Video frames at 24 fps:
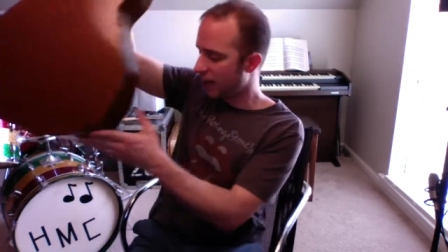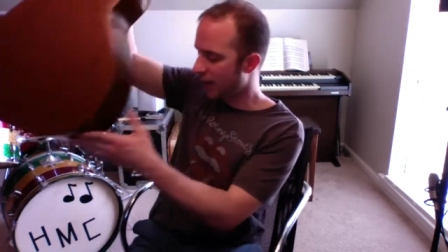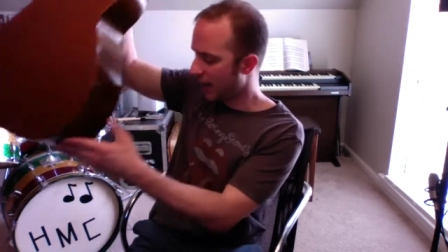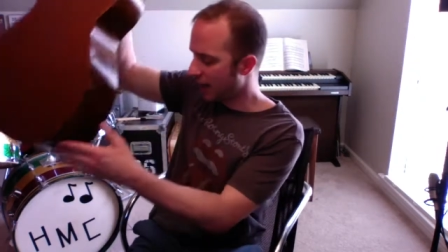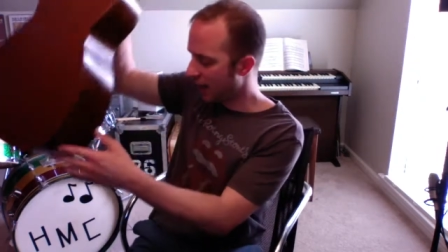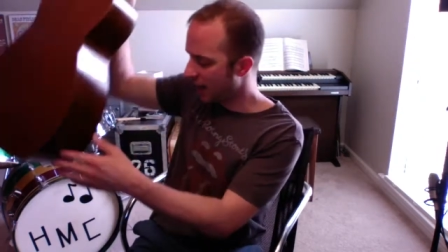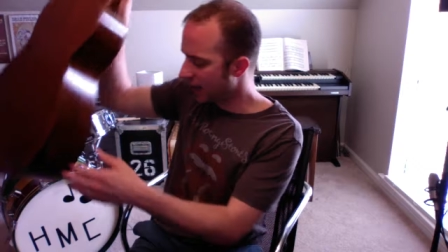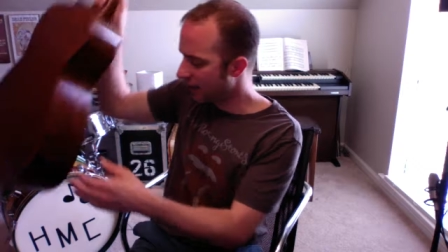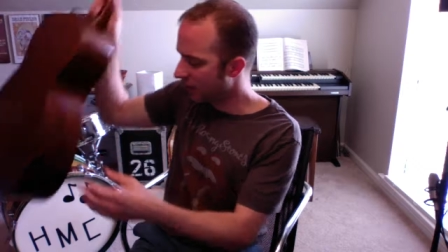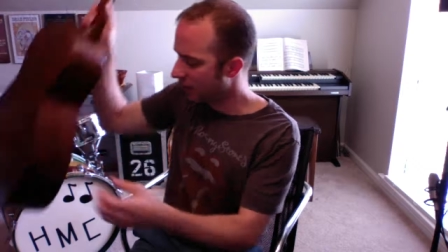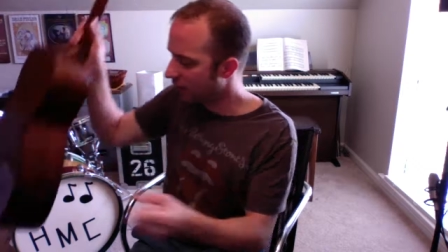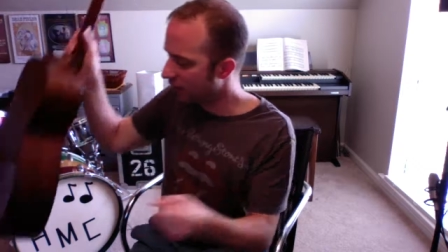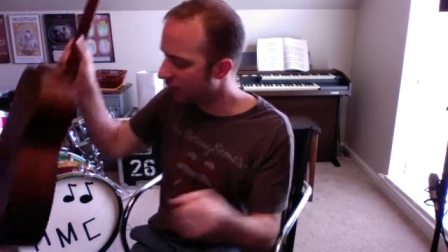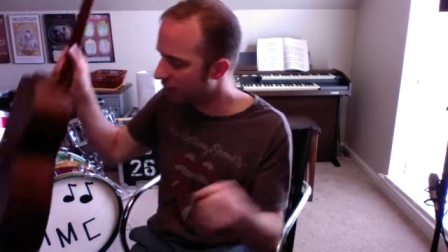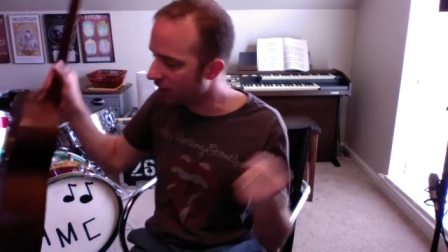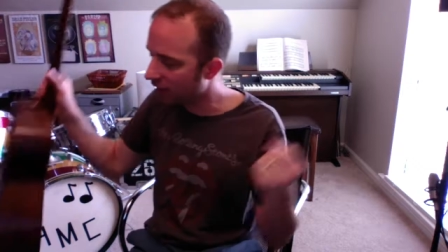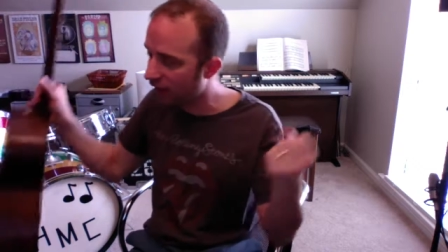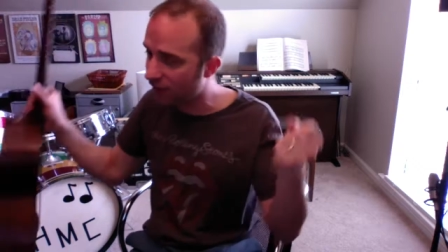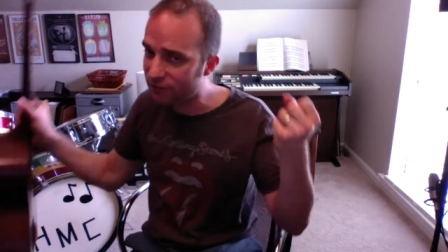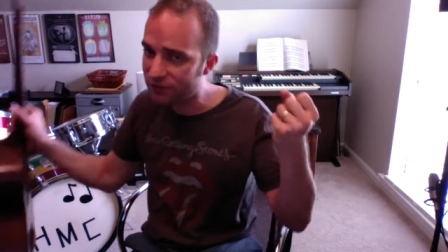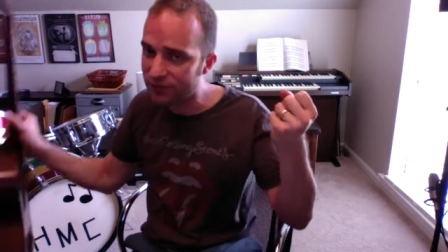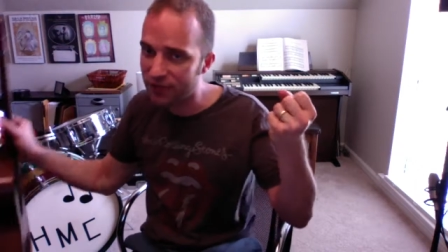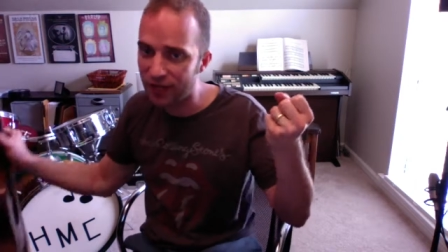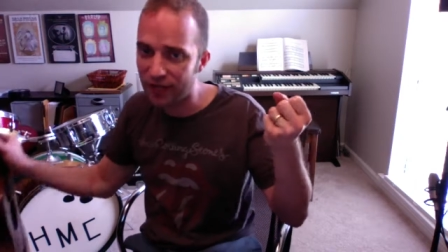and the
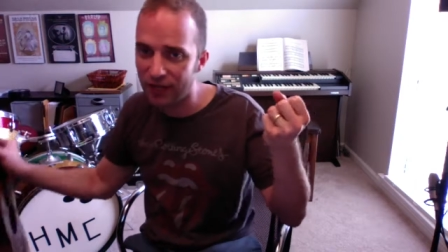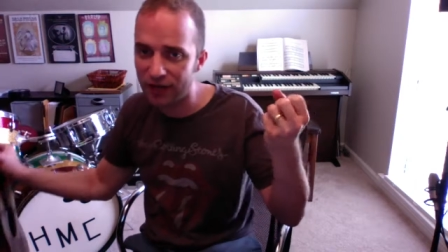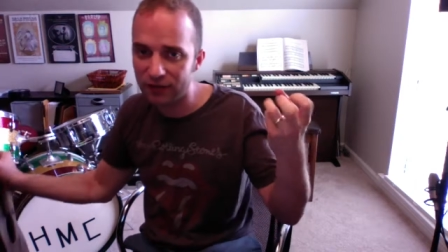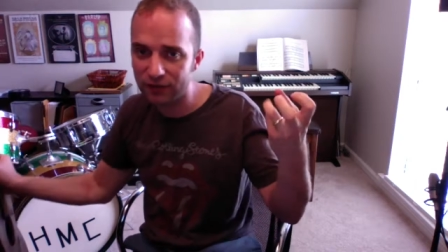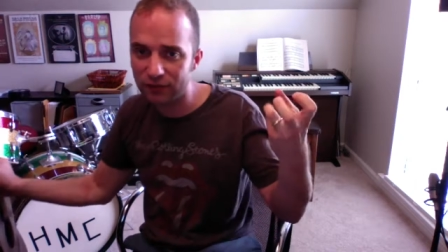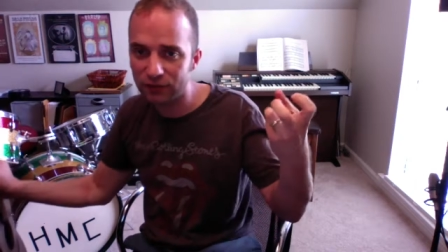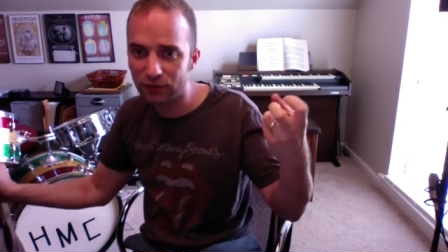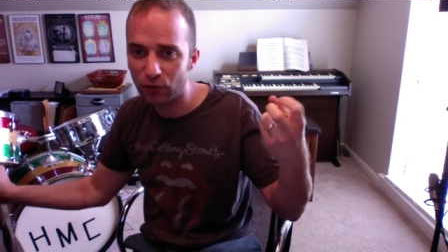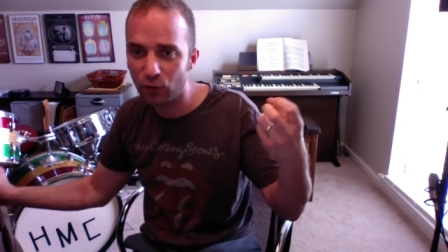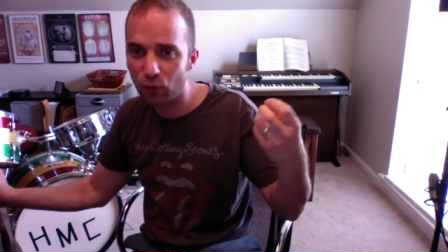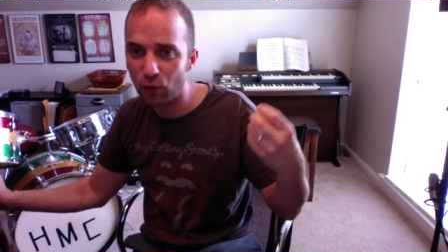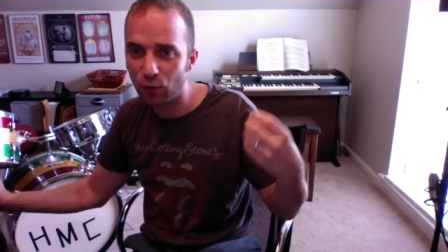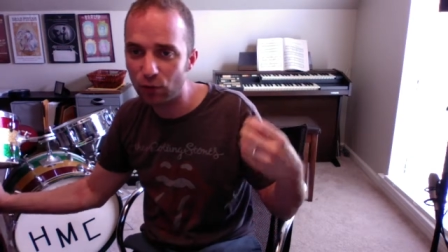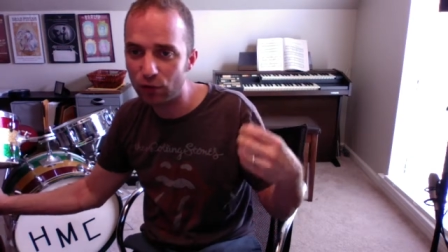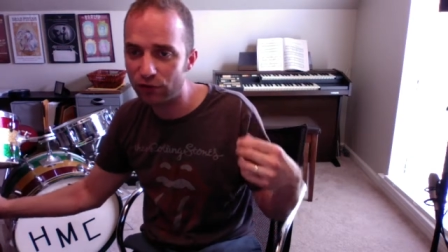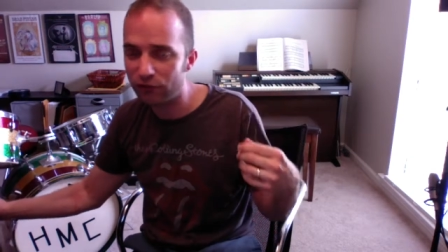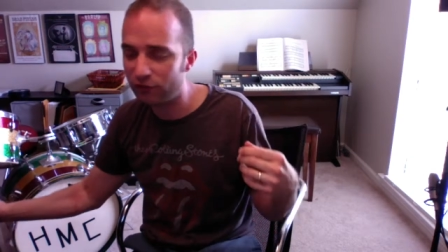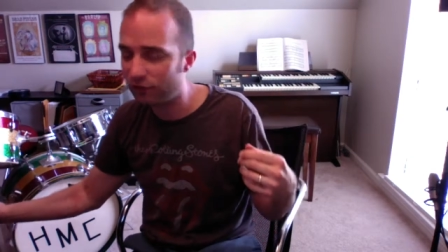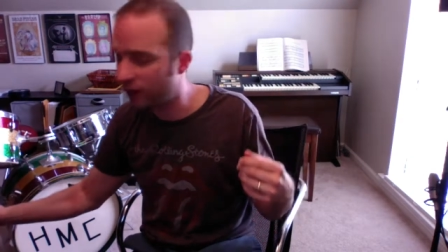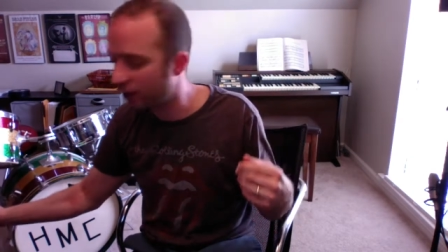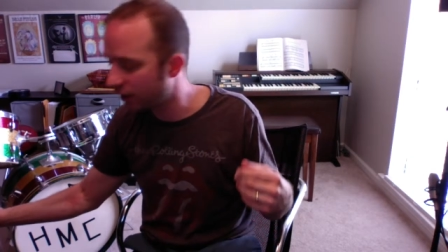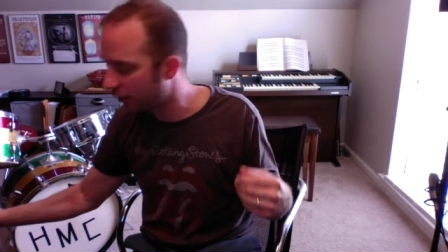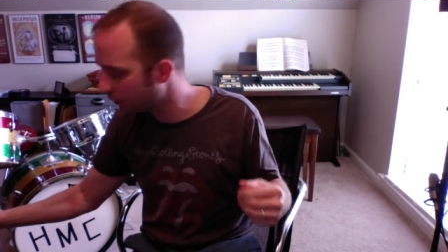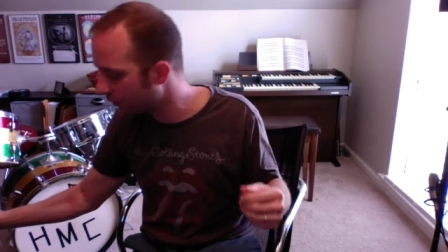left-hand chord
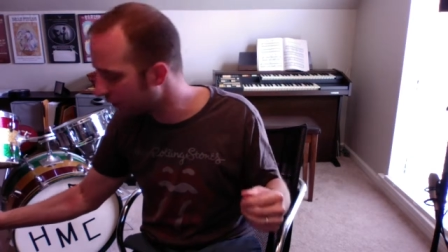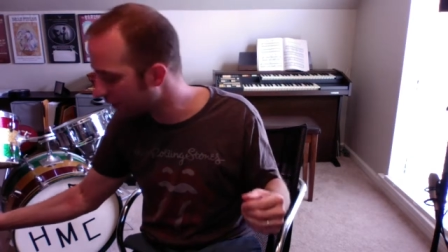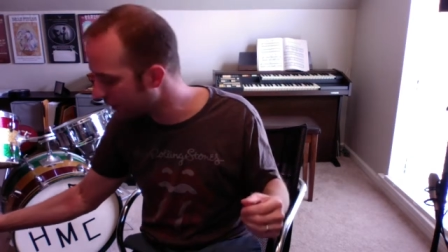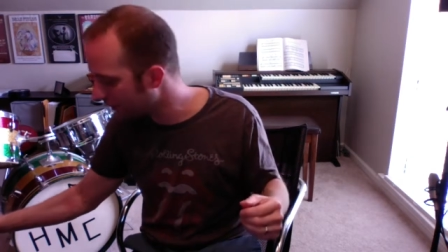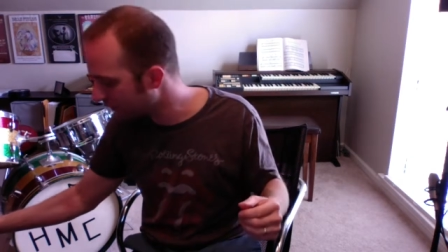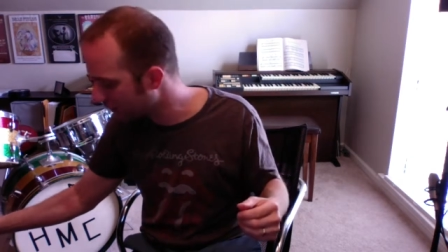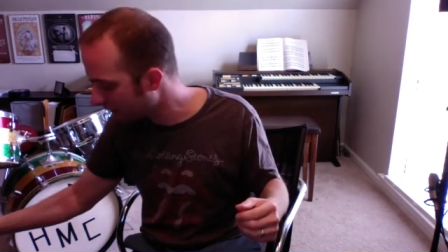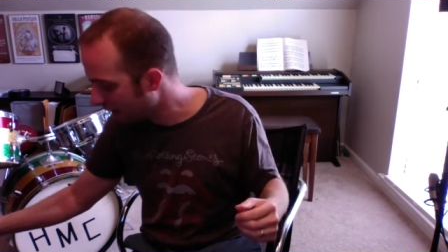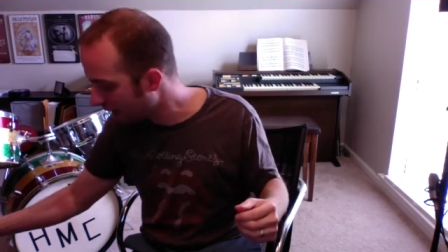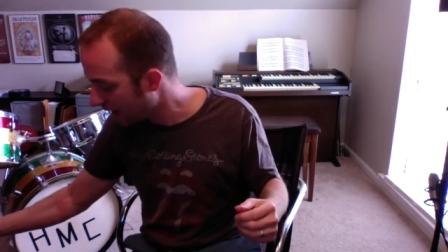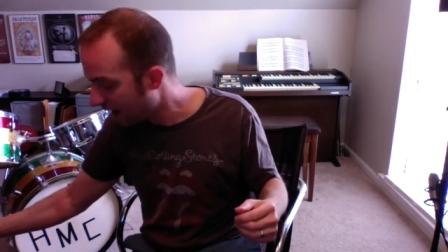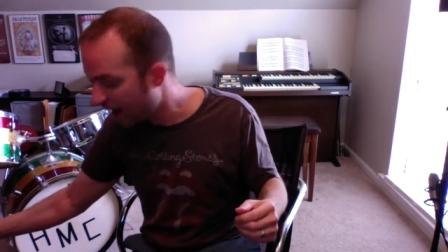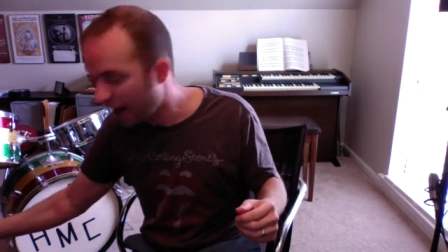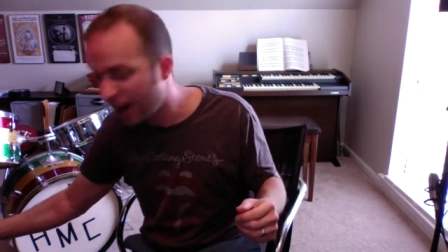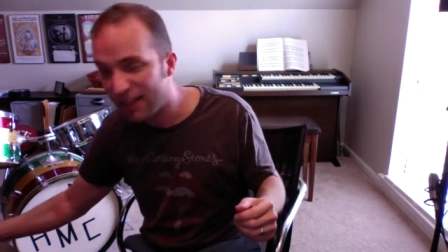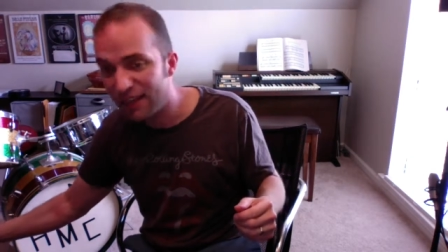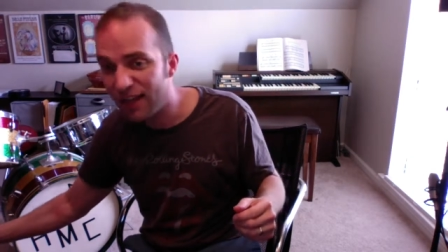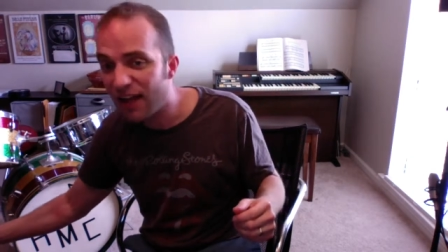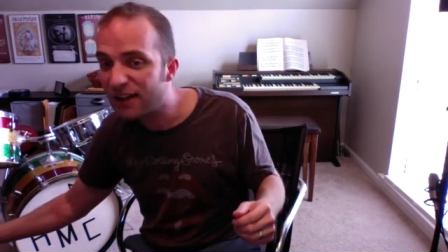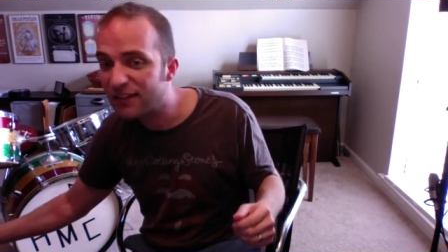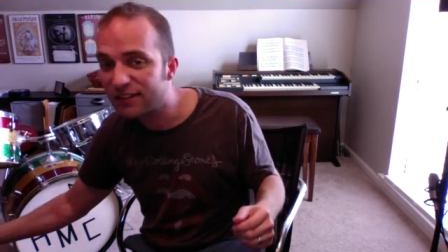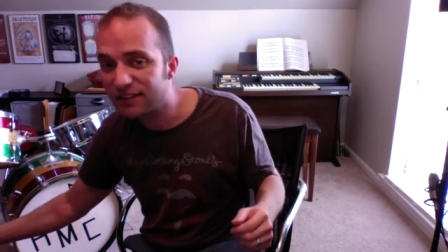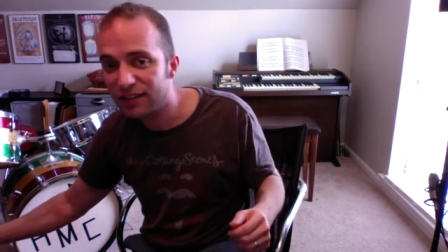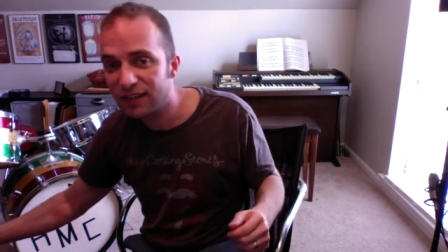fingerings, and
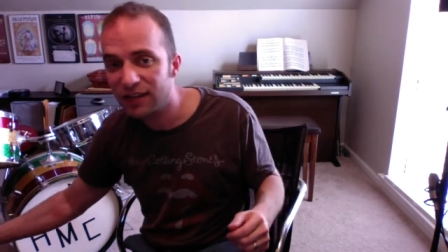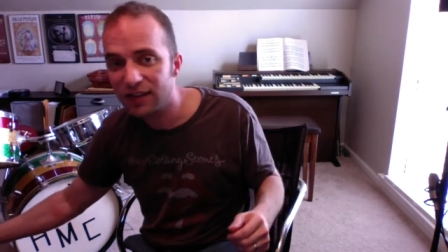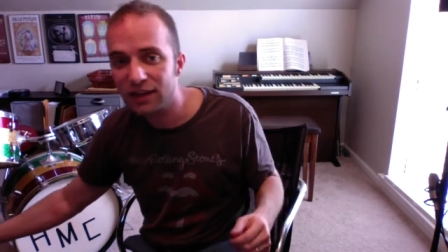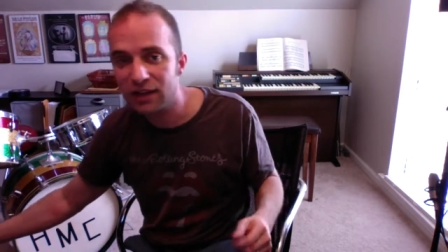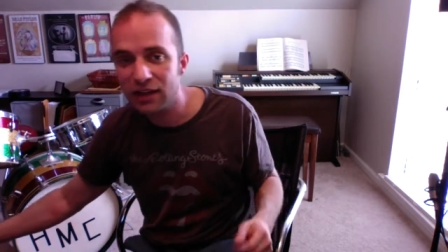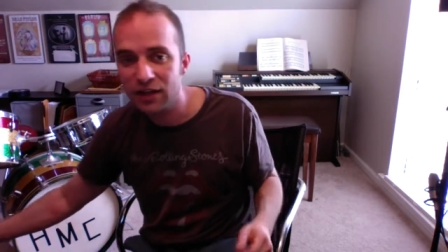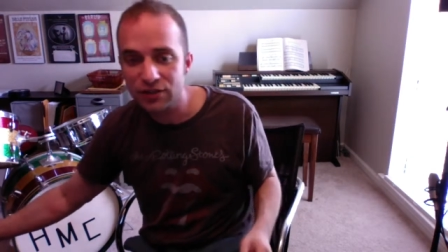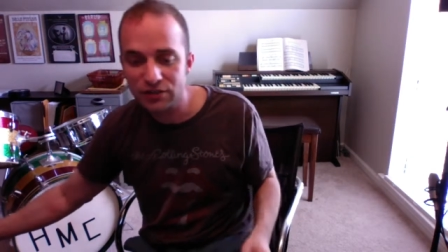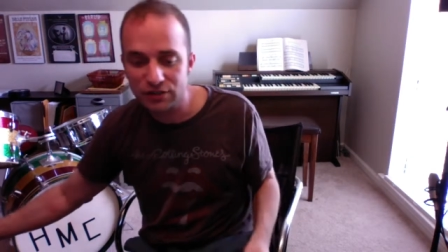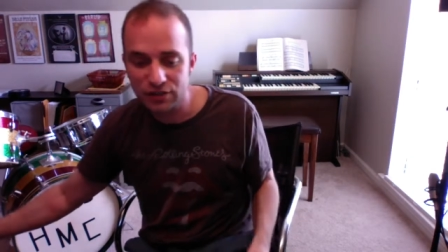that's it.